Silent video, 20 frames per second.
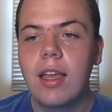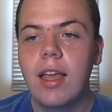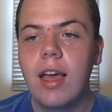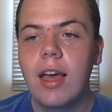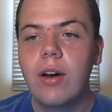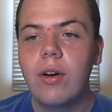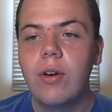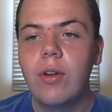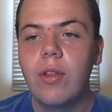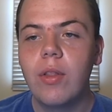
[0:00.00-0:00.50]
I
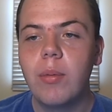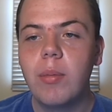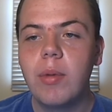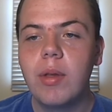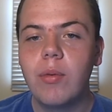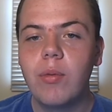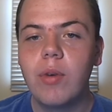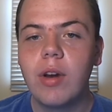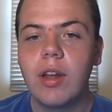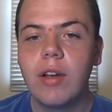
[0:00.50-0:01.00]
don't know
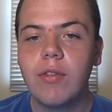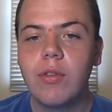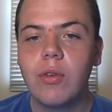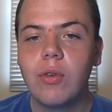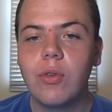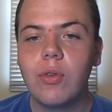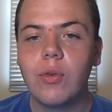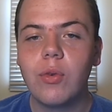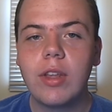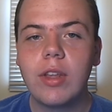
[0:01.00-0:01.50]
that Nick
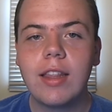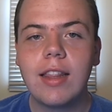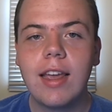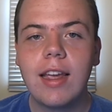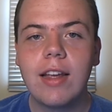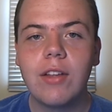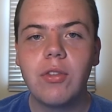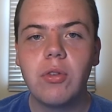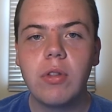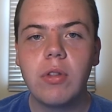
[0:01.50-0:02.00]
Foles is really the
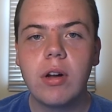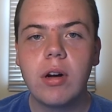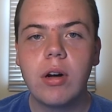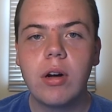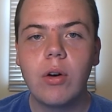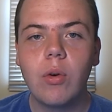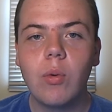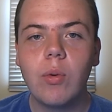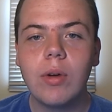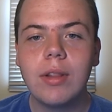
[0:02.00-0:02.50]
answer there. I
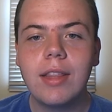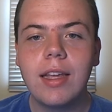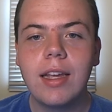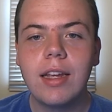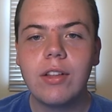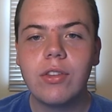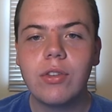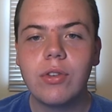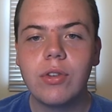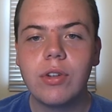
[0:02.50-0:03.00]
don't know what the
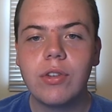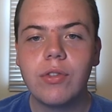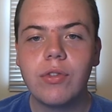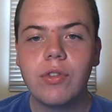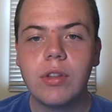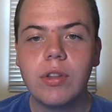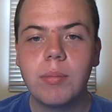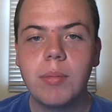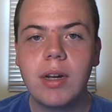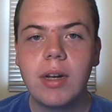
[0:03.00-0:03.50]
answer is
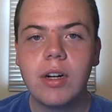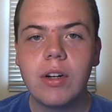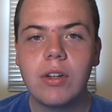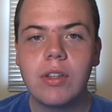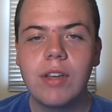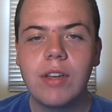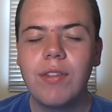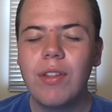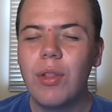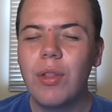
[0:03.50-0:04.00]
for the Bears.
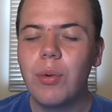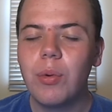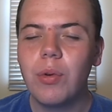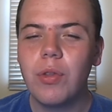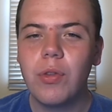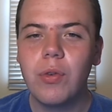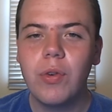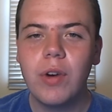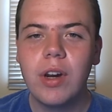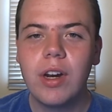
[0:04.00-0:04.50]
Even though they were
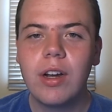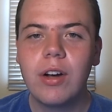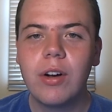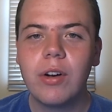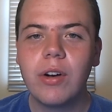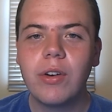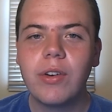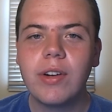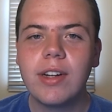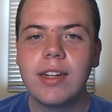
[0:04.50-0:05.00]
3-0
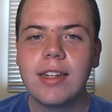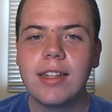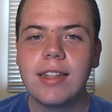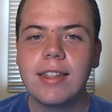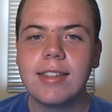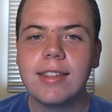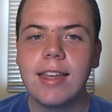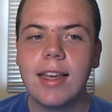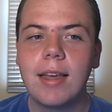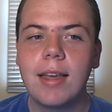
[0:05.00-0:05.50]
going into
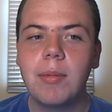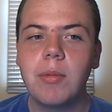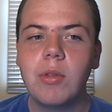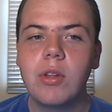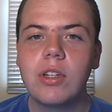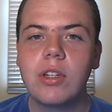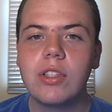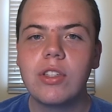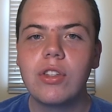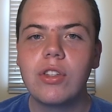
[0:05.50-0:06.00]
this game, you
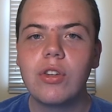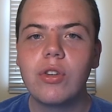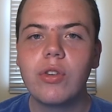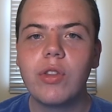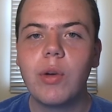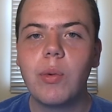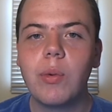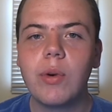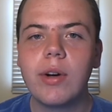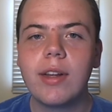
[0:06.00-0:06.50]
just knew
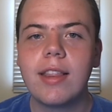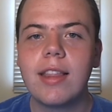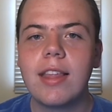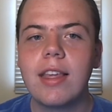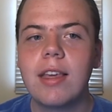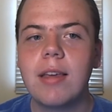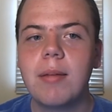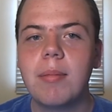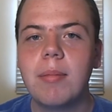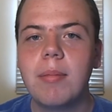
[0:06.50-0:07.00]
they weren't a
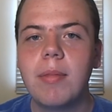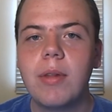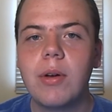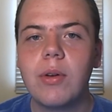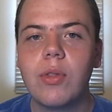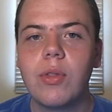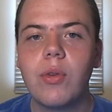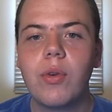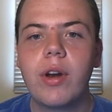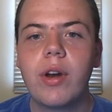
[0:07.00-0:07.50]
team that
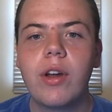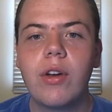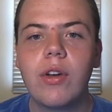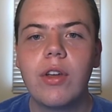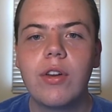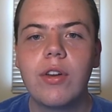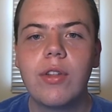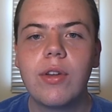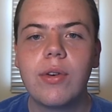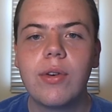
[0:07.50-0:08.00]
was 3-0.
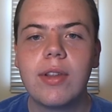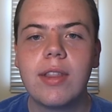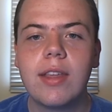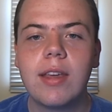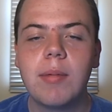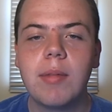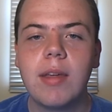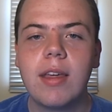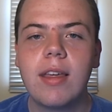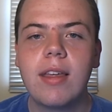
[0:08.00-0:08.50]
You knew they were a
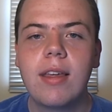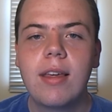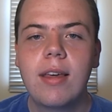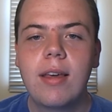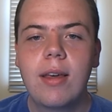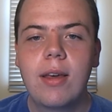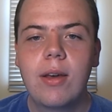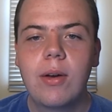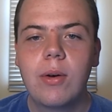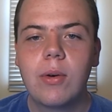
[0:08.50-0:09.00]
team that
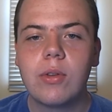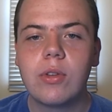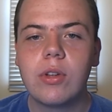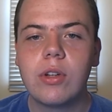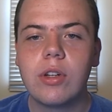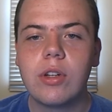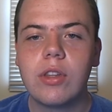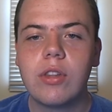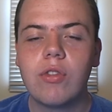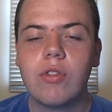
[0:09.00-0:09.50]
was
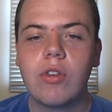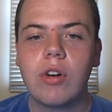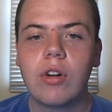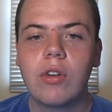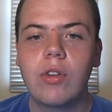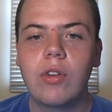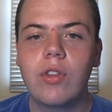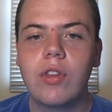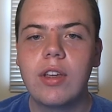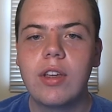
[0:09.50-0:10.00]
going to
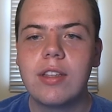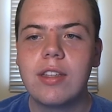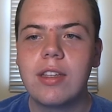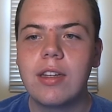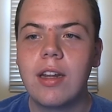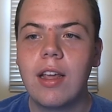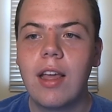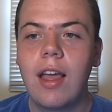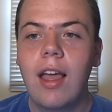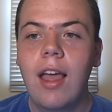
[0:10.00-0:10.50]
struggle in this.
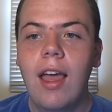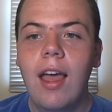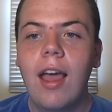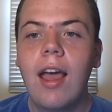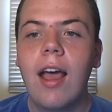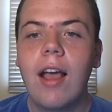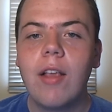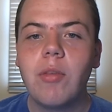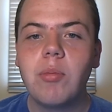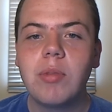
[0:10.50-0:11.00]
And
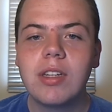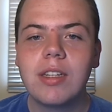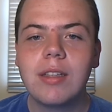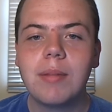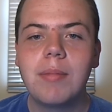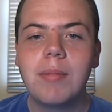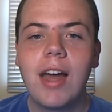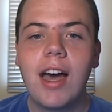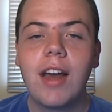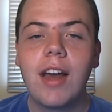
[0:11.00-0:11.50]
as much as
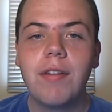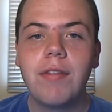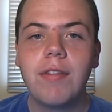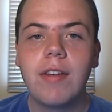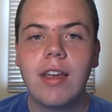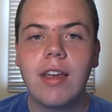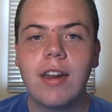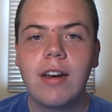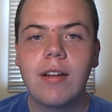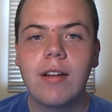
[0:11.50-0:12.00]
I'm not a
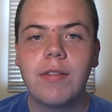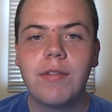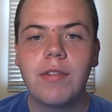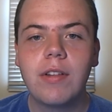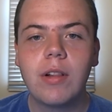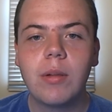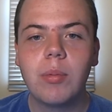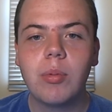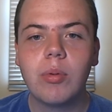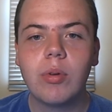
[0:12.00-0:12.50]
fan of
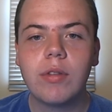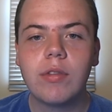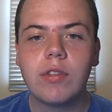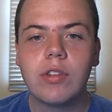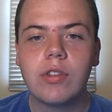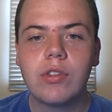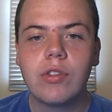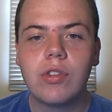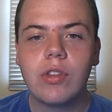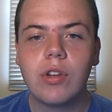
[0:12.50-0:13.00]
Phillip
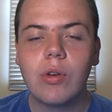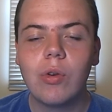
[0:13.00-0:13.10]
Rivers, the